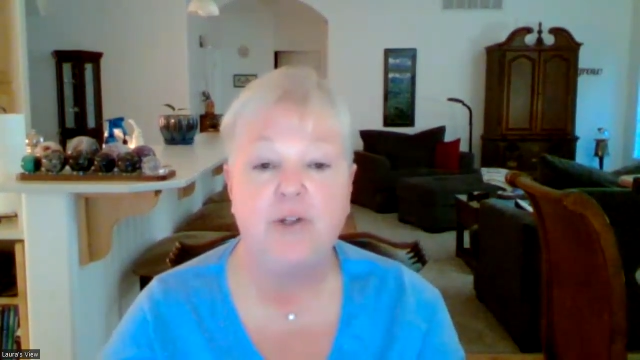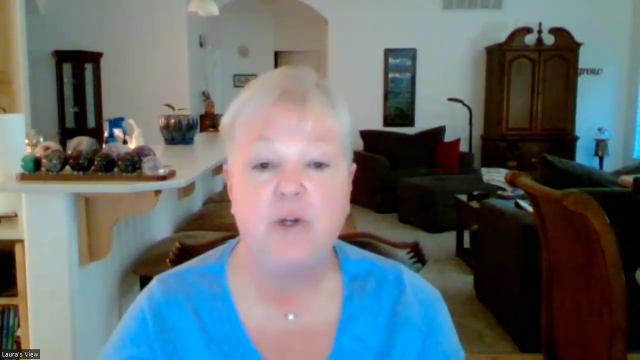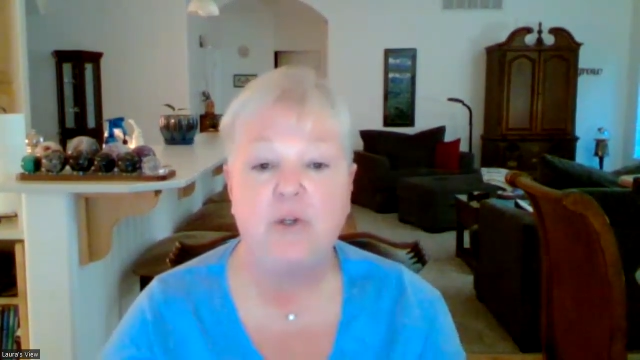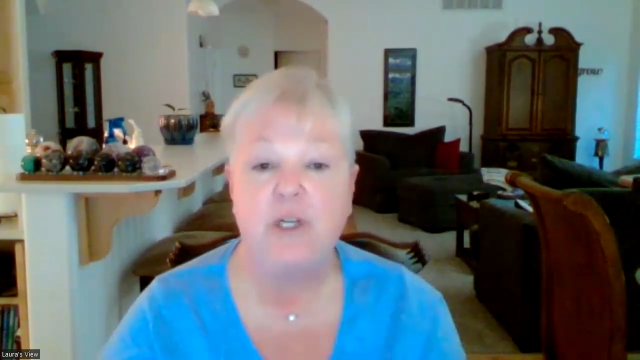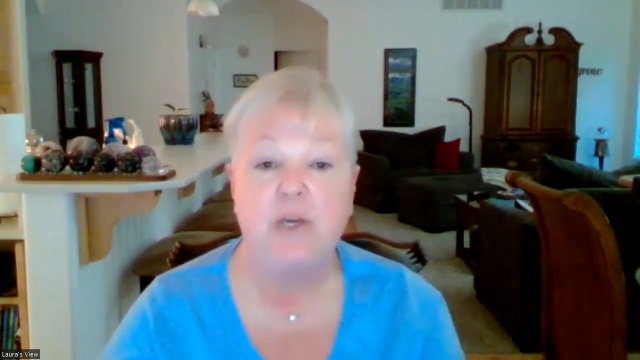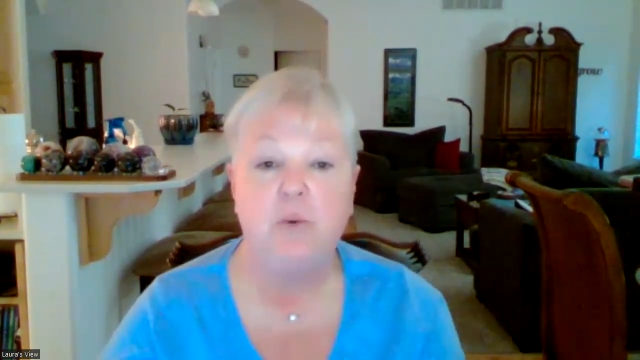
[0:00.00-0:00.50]

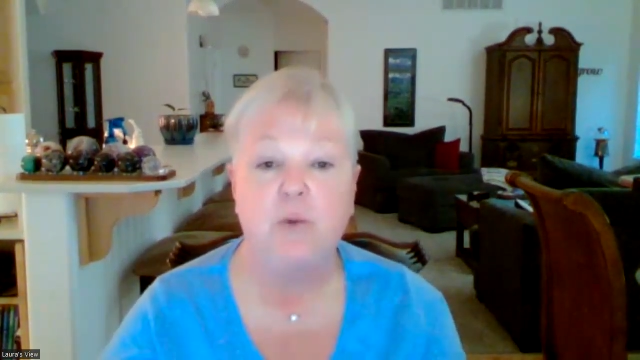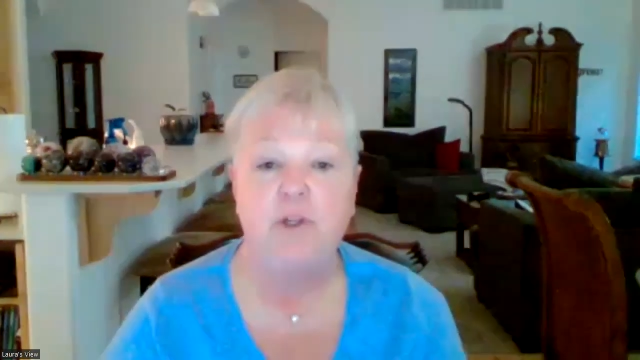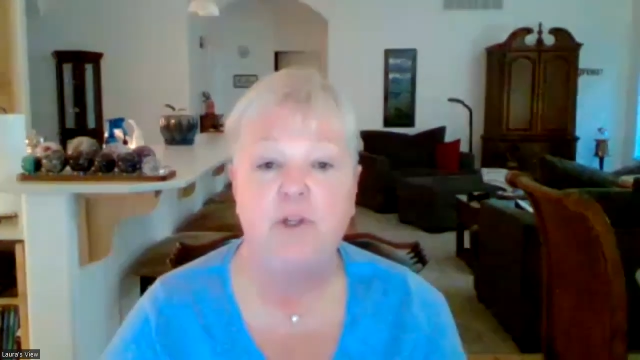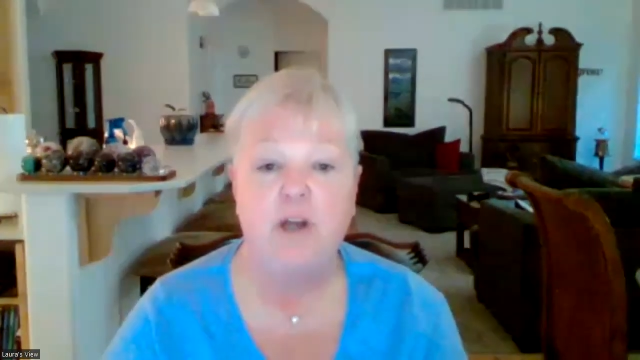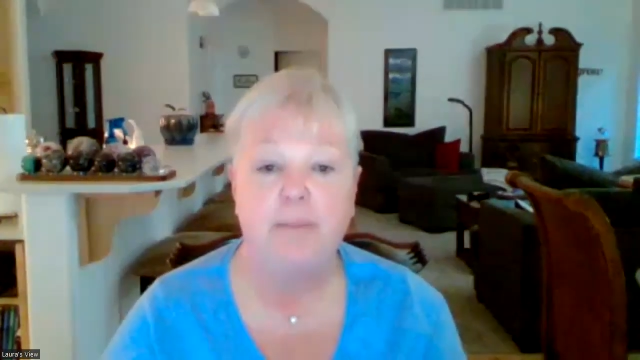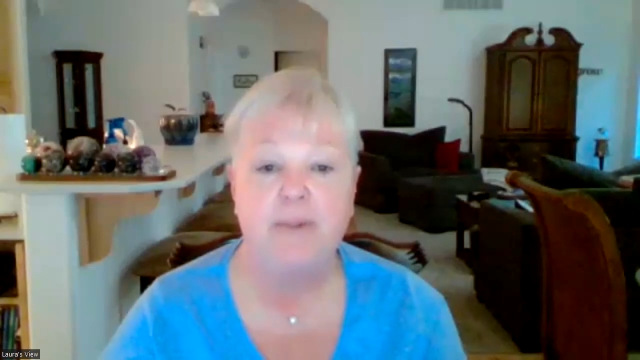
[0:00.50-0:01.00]
there's an equal
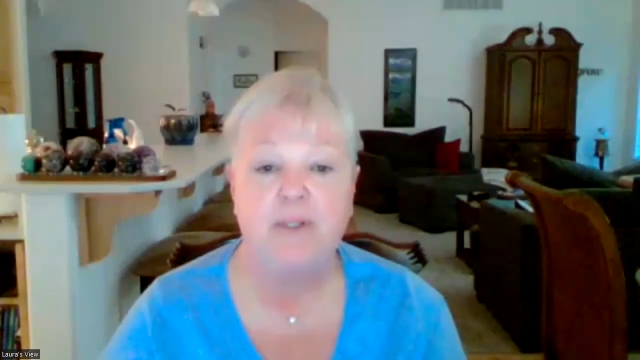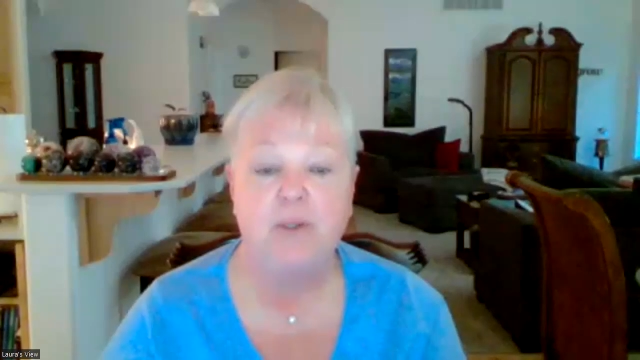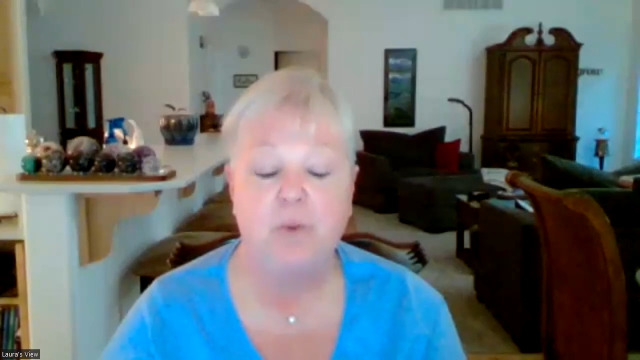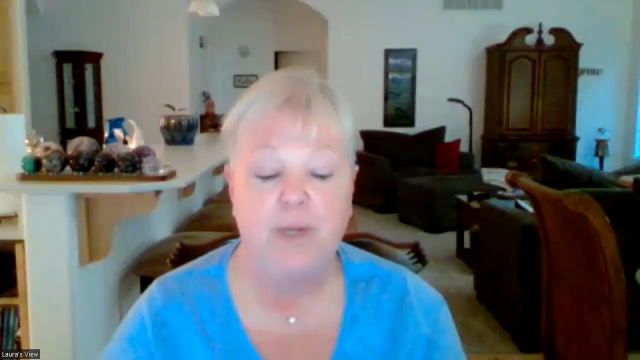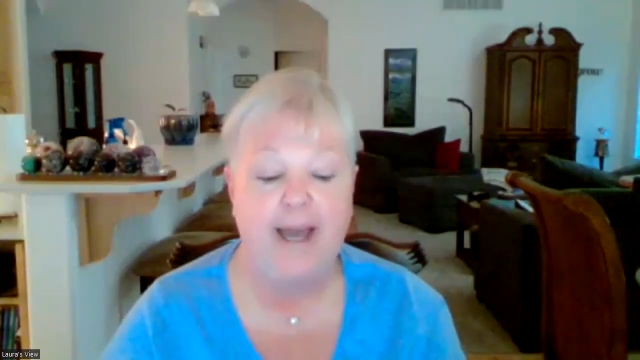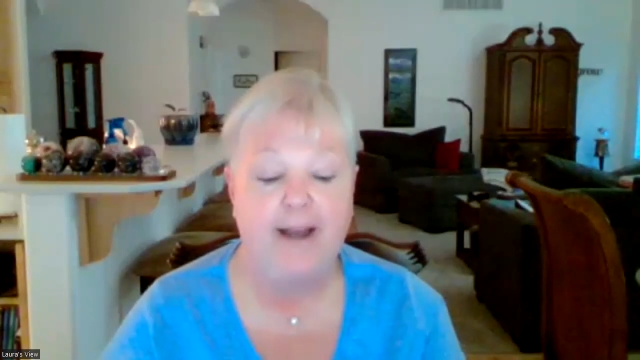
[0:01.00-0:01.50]
and opposite
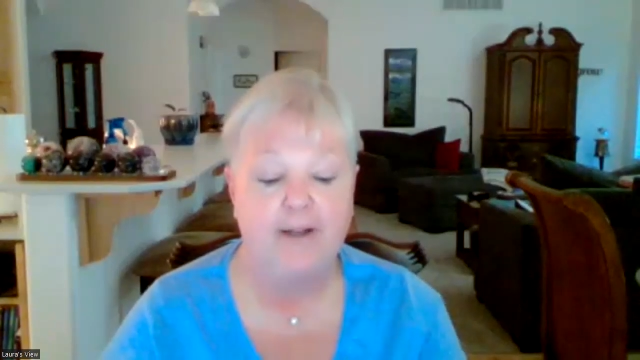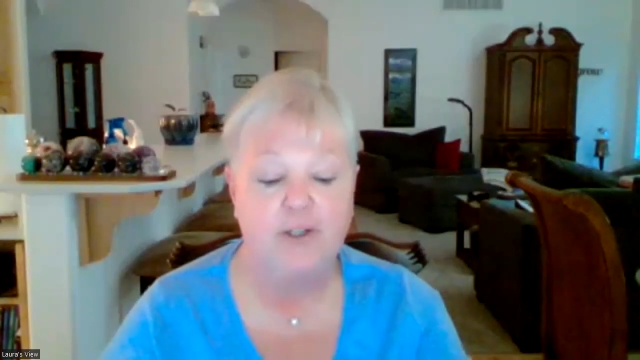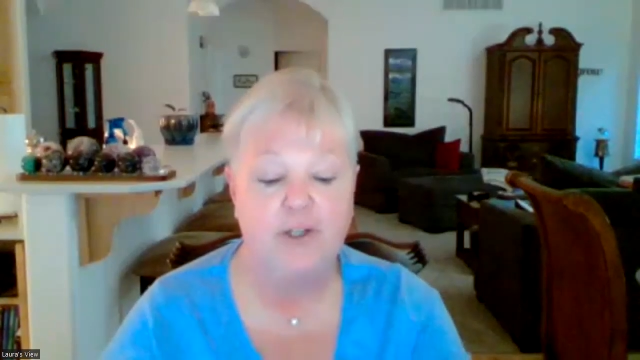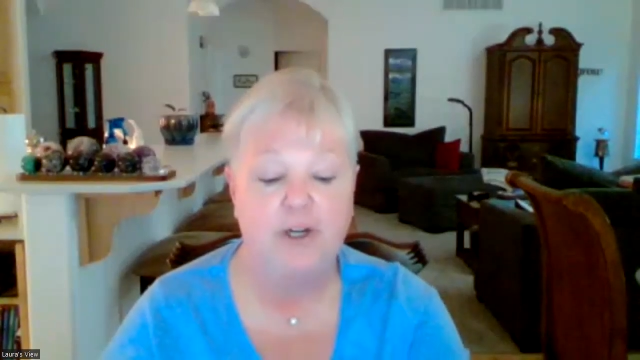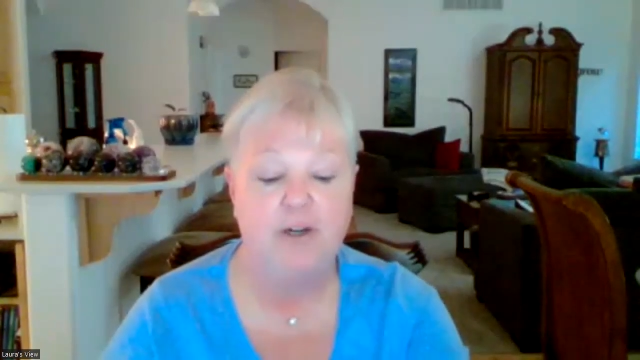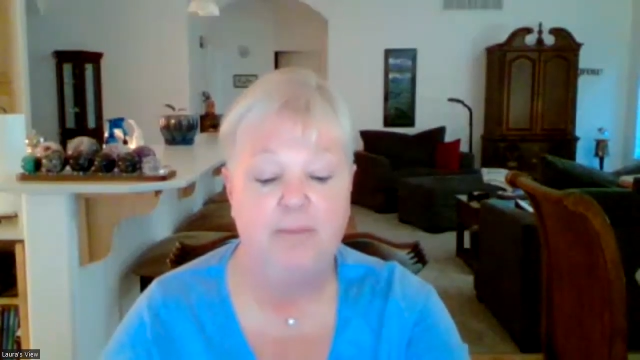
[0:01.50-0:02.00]

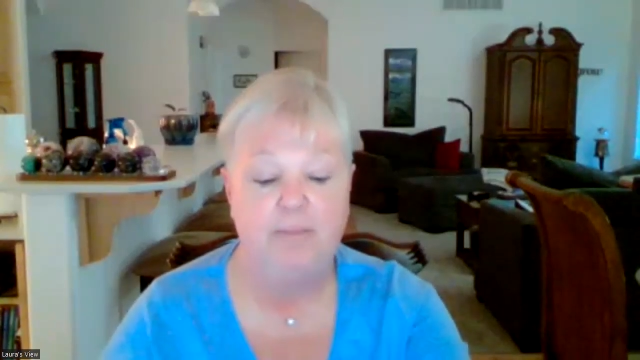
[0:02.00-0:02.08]
reaction.